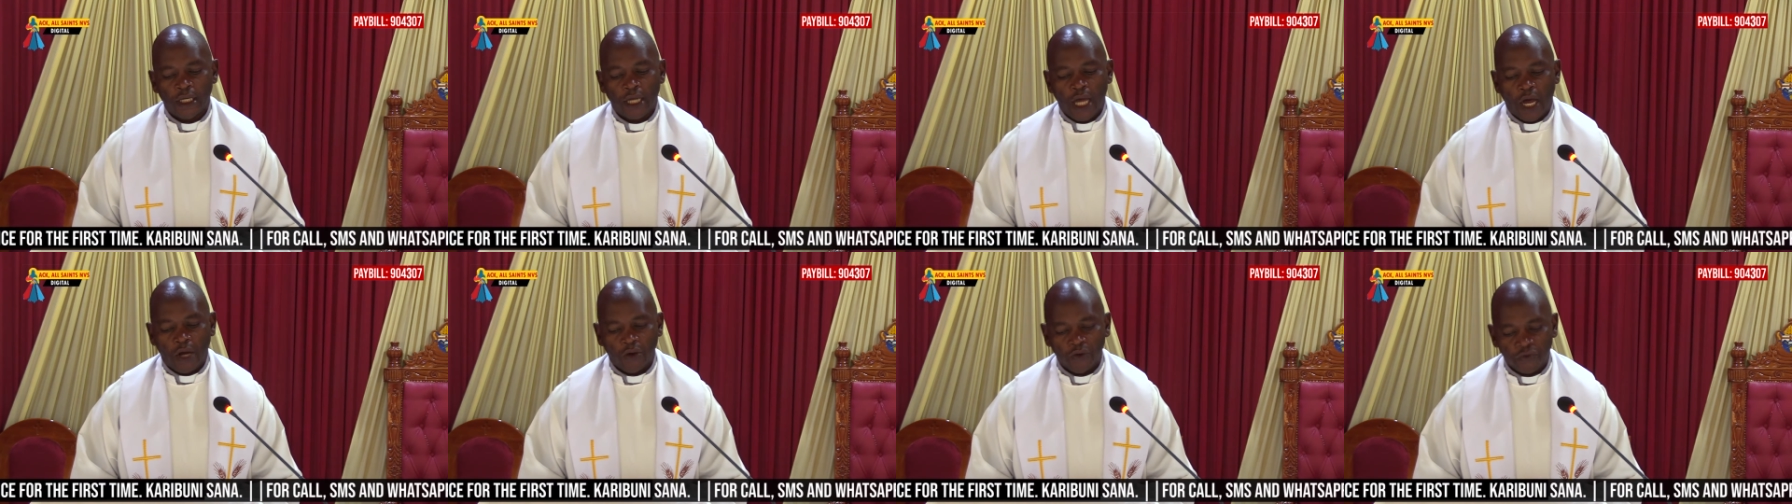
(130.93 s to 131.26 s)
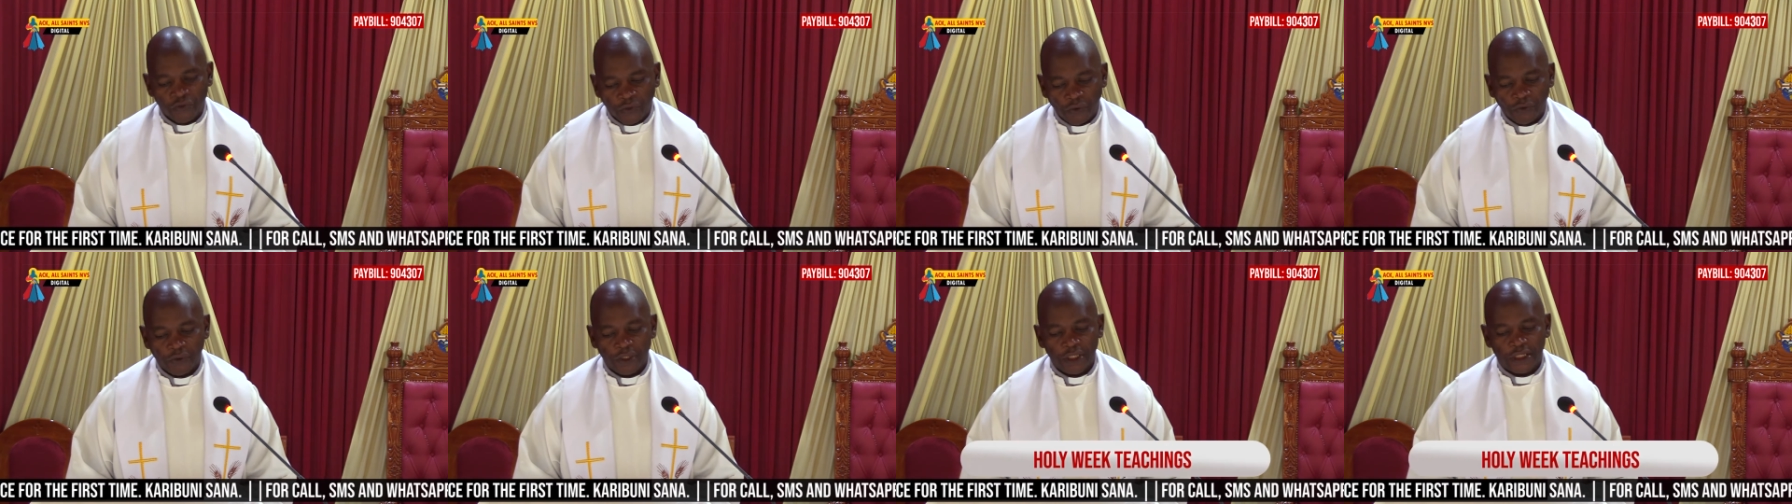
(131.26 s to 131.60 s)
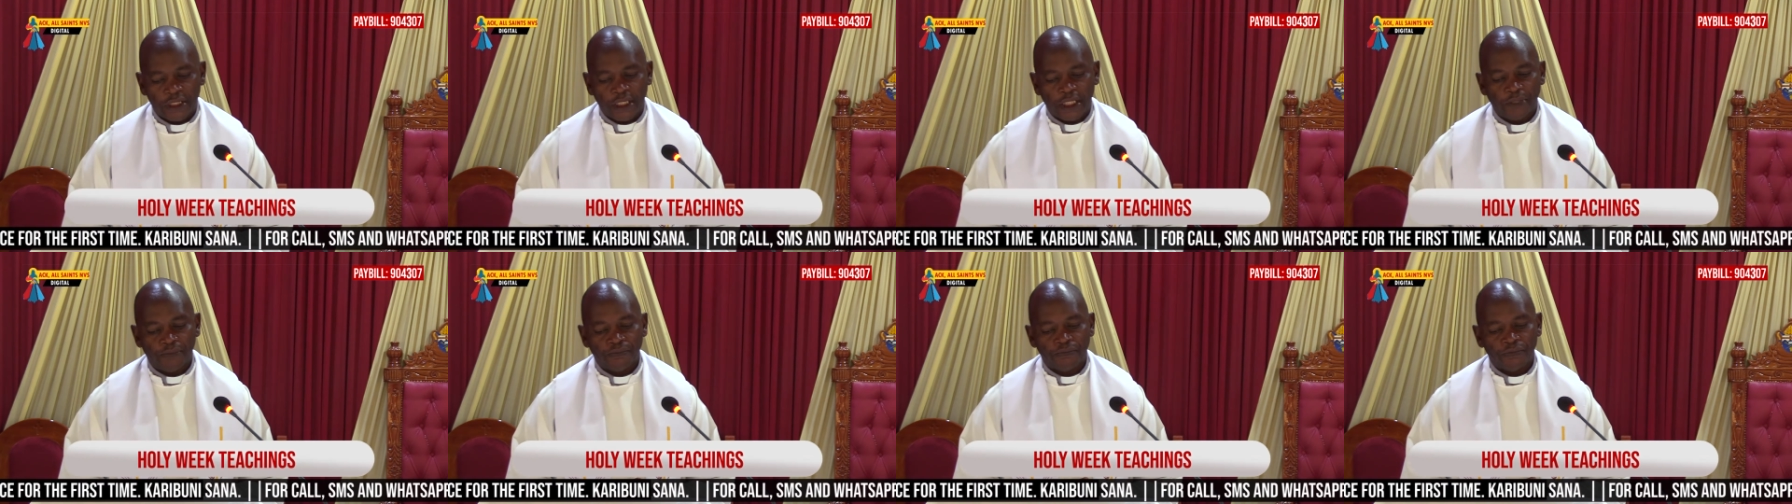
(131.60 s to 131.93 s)

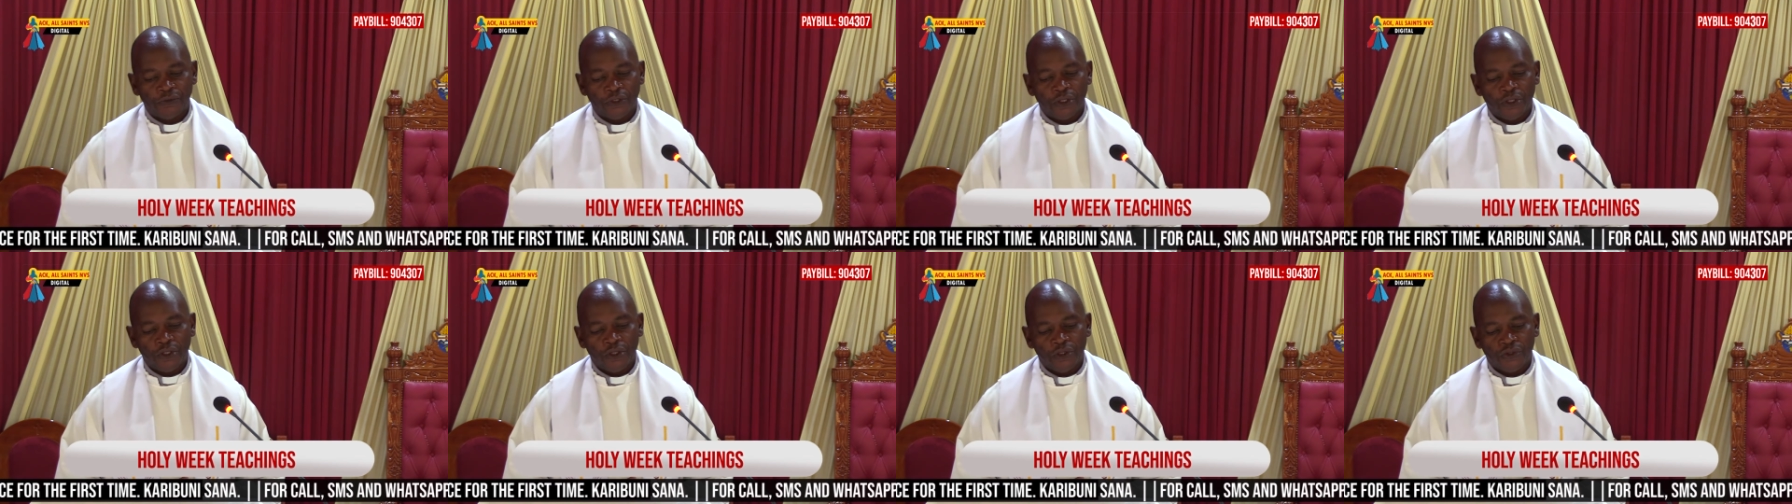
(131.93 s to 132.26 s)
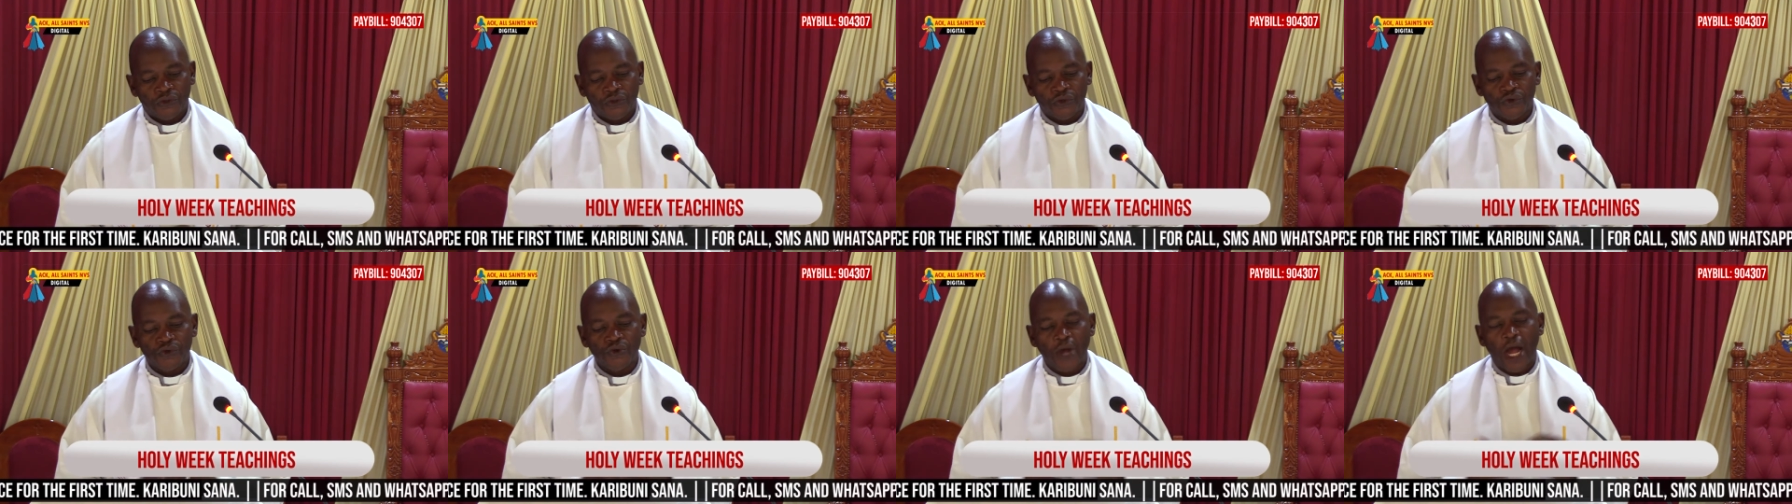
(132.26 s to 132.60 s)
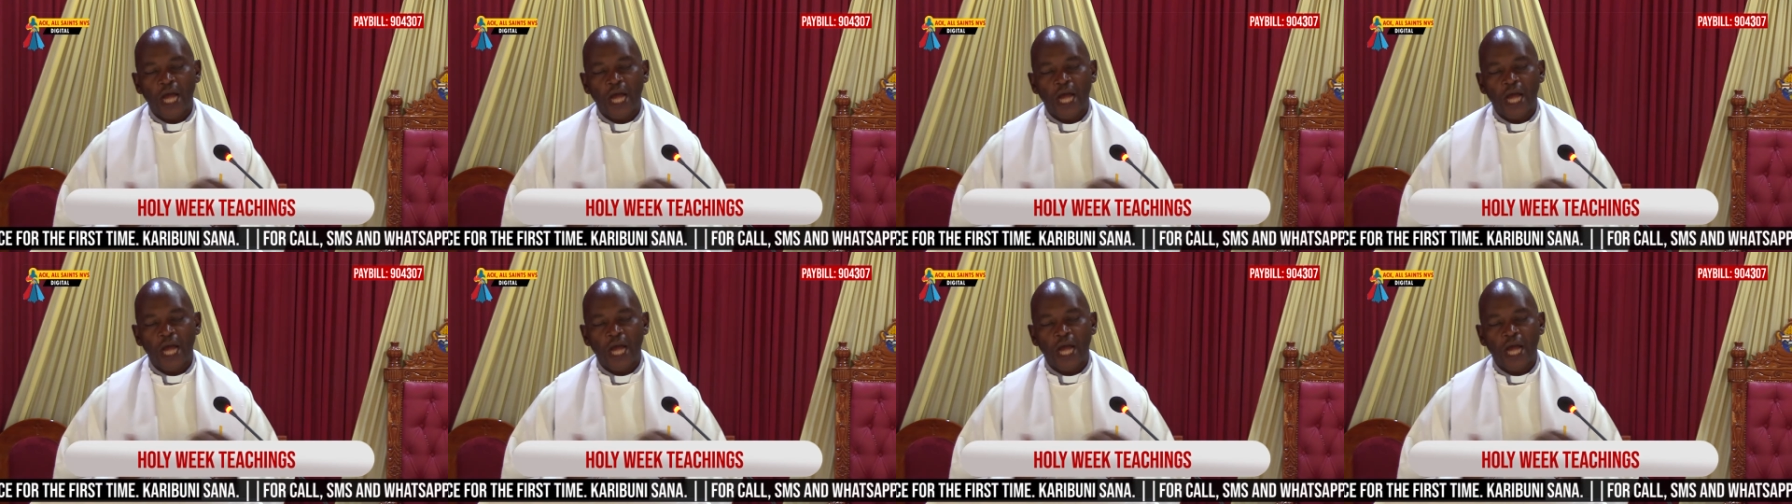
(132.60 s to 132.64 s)
authority, through